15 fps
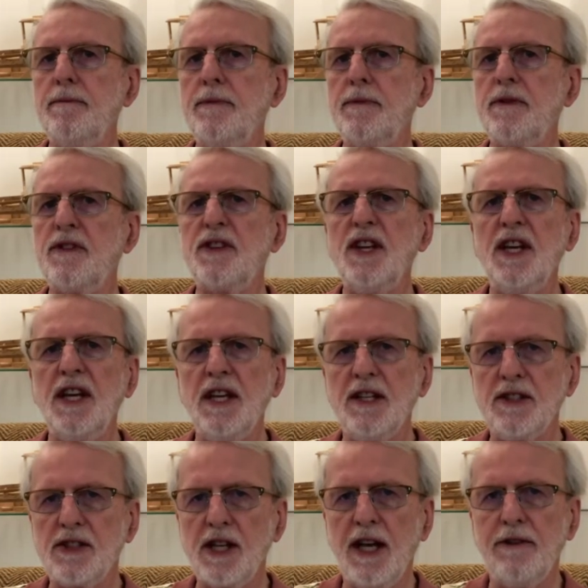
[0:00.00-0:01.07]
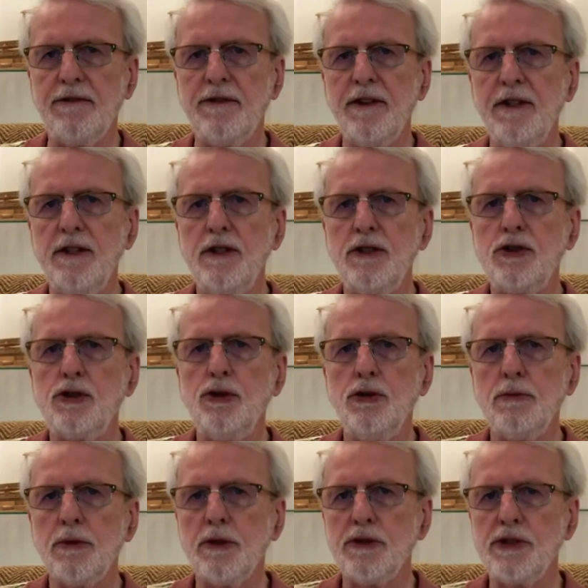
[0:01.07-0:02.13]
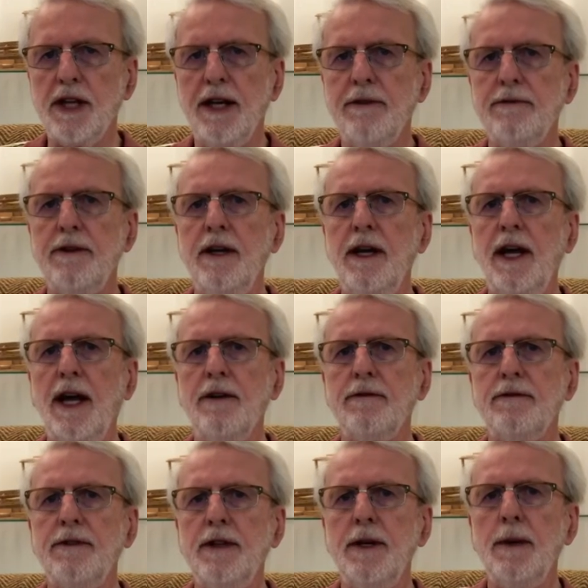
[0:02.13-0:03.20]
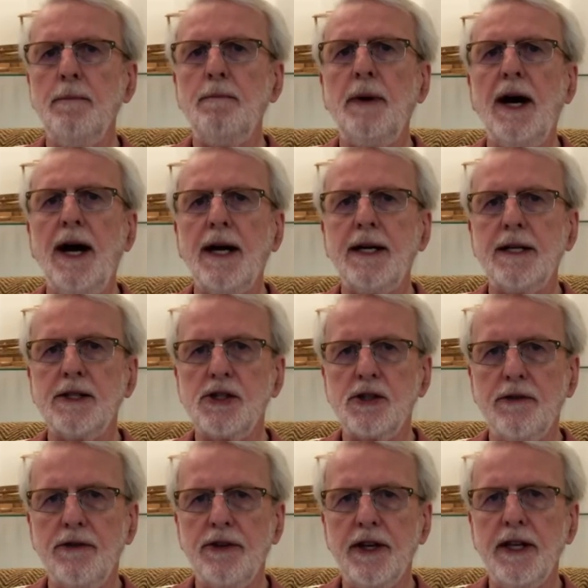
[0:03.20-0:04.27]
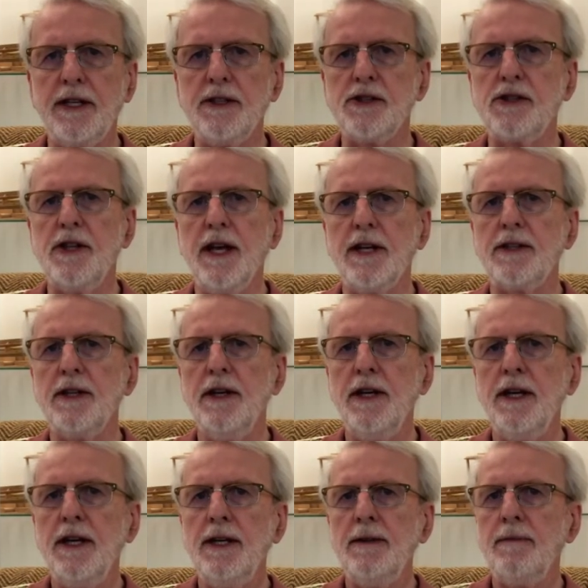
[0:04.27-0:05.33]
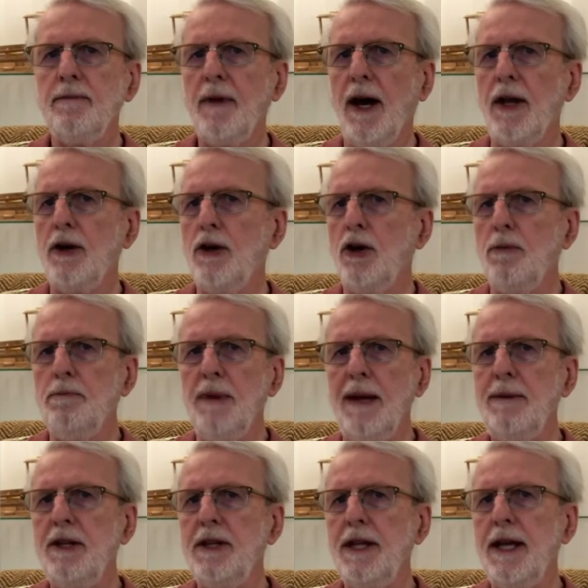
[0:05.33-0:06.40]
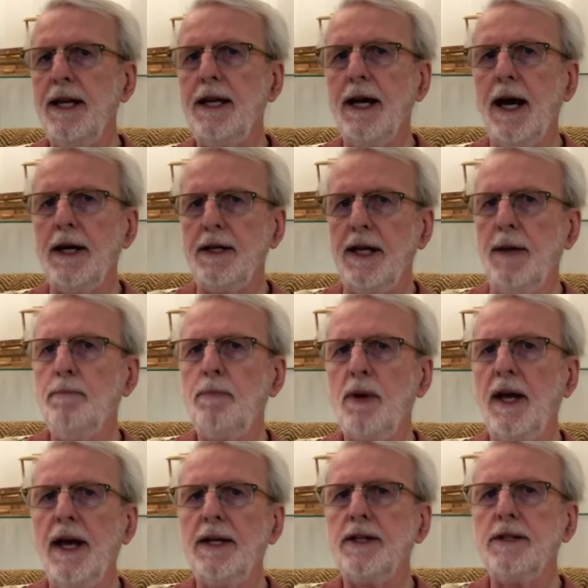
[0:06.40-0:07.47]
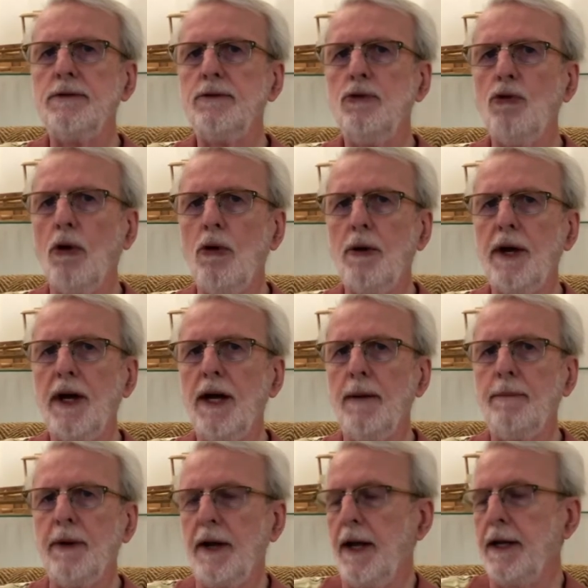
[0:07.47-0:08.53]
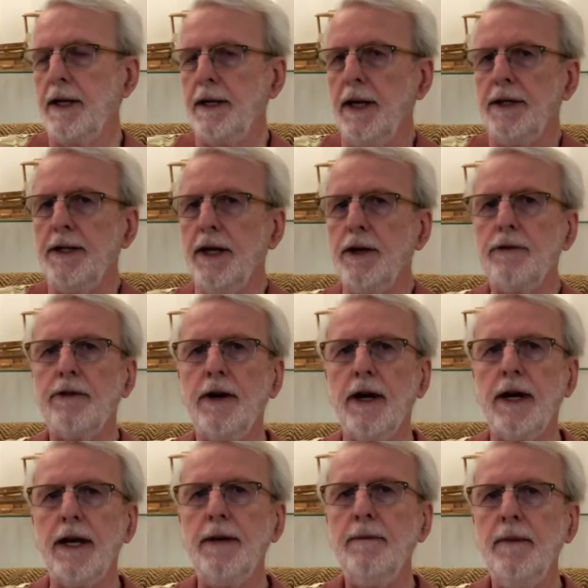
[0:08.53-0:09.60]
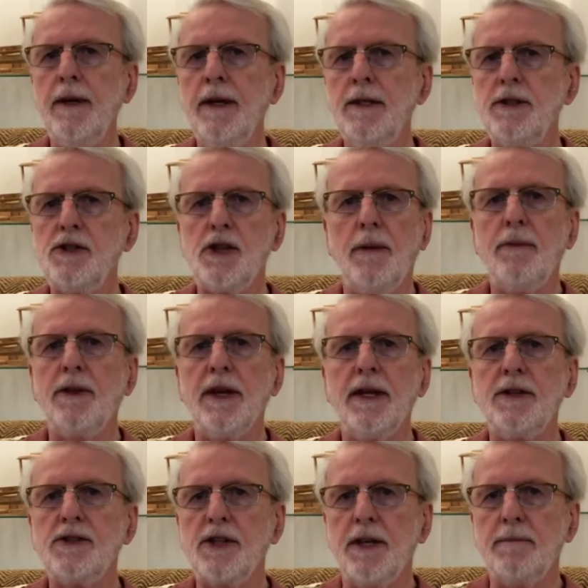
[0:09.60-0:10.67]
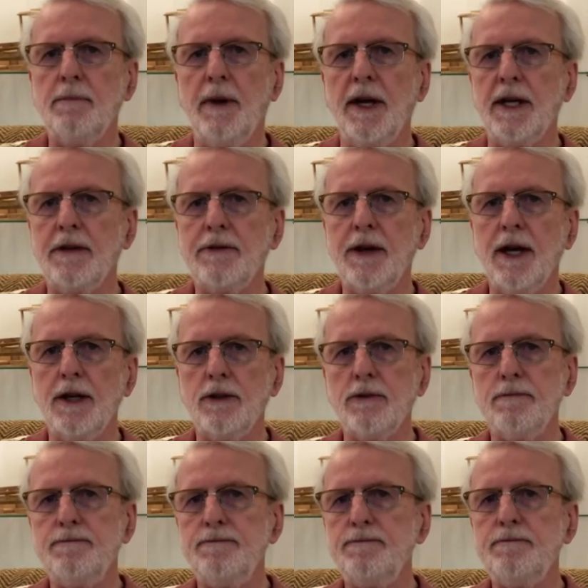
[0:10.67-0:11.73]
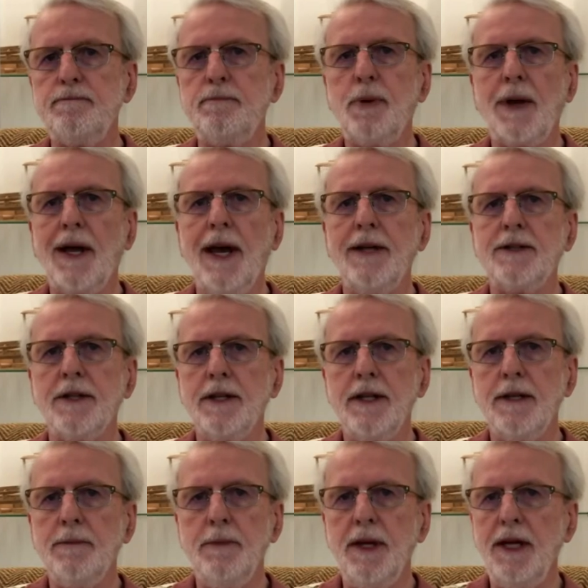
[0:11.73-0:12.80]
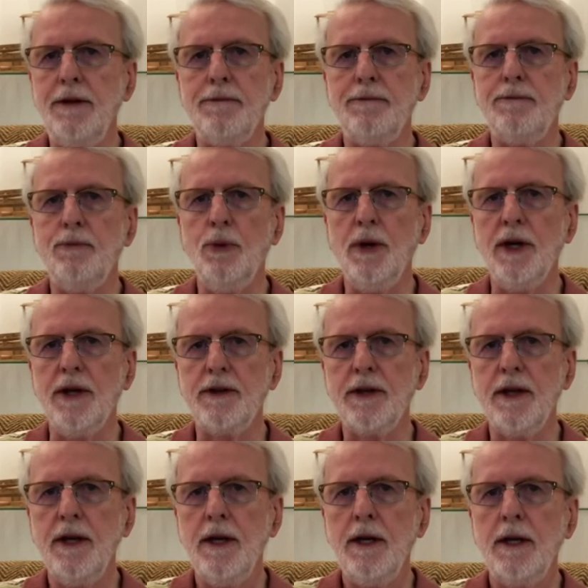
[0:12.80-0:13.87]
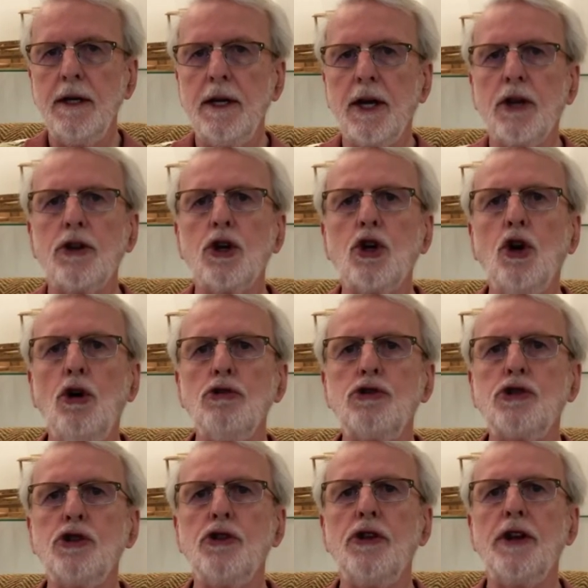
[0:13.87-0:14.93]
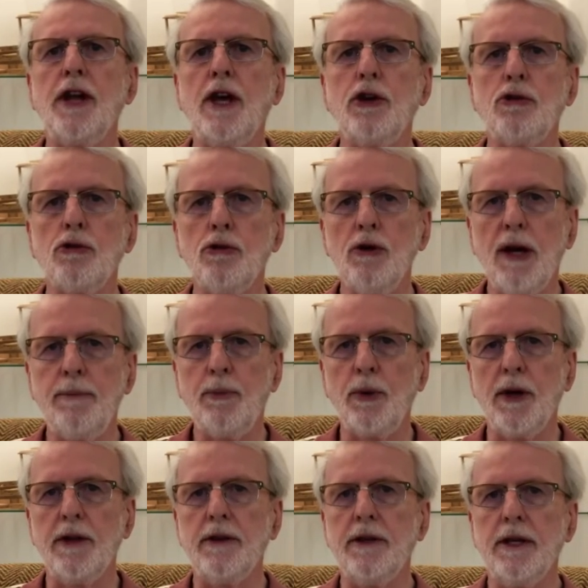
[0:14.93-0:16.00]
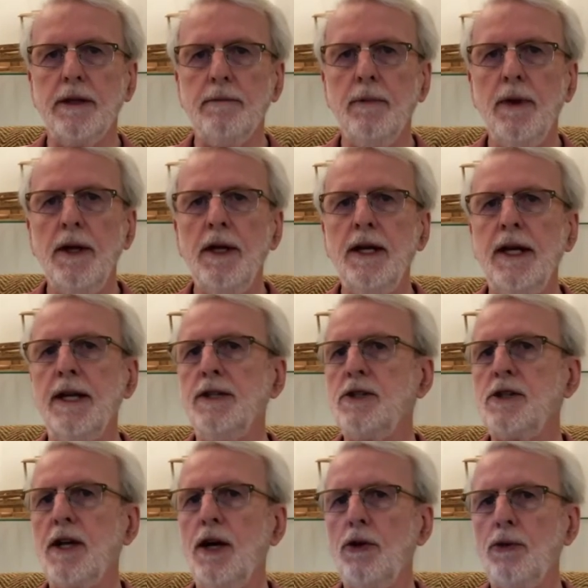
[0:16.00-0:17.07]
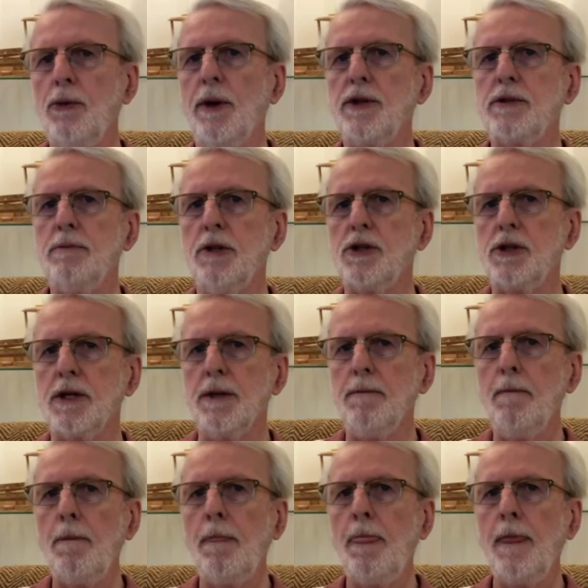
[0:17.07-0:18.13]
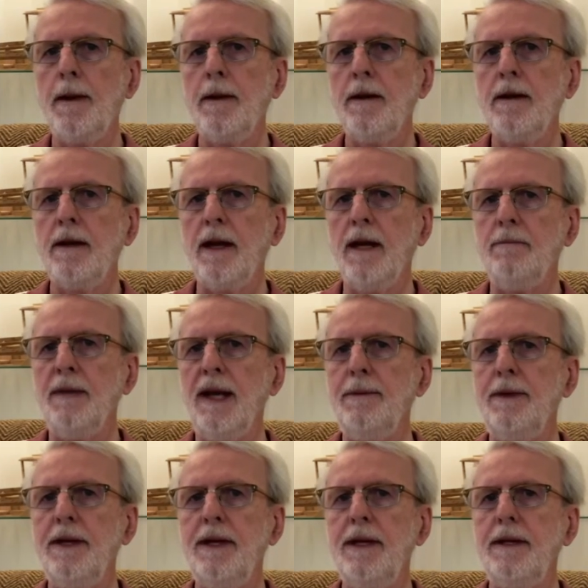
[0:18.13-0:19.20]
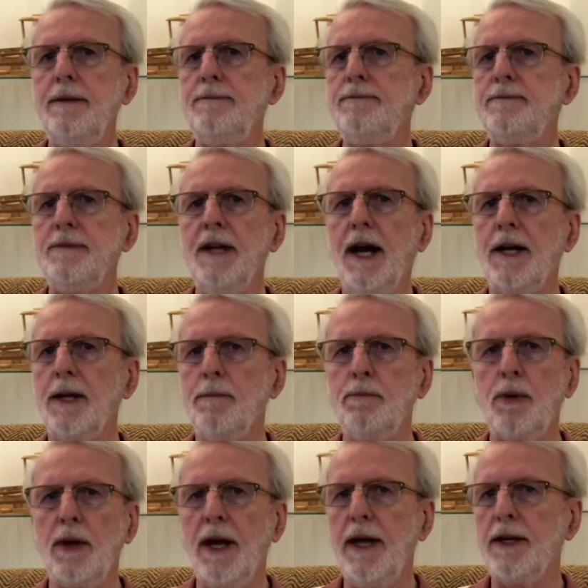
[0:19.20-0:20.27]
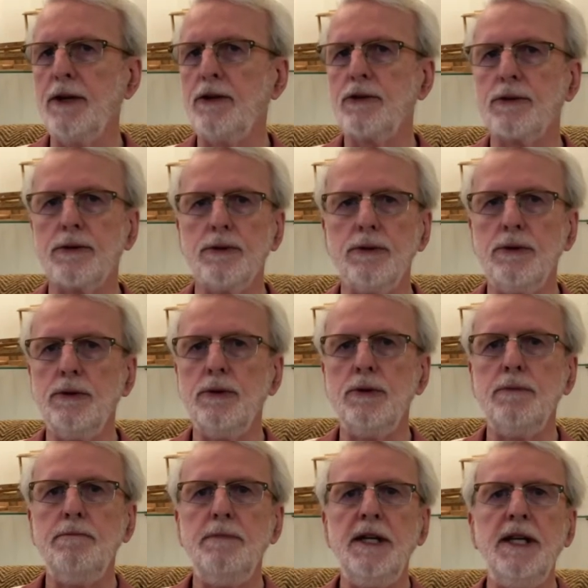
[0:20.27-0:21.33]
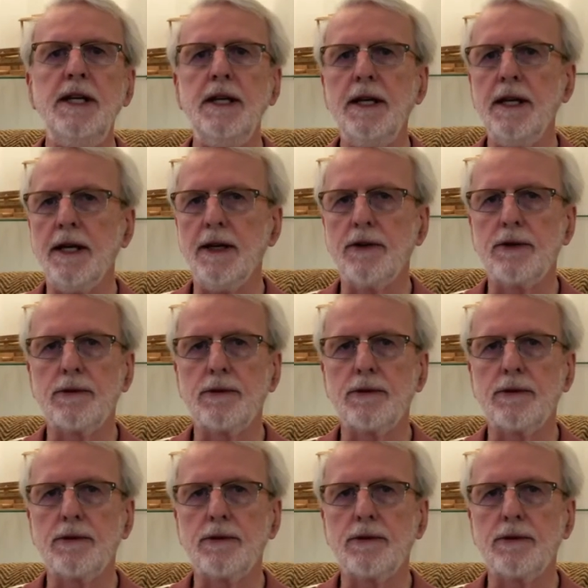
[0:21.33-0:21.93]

things, have tumors, have pockets of things that, I don't know, maybe they got implanted growing up, and I can identify some things that might have gotten planted in me with kind of the culture that I grew up with in Southwest Michigan. And maybe got implanted through media,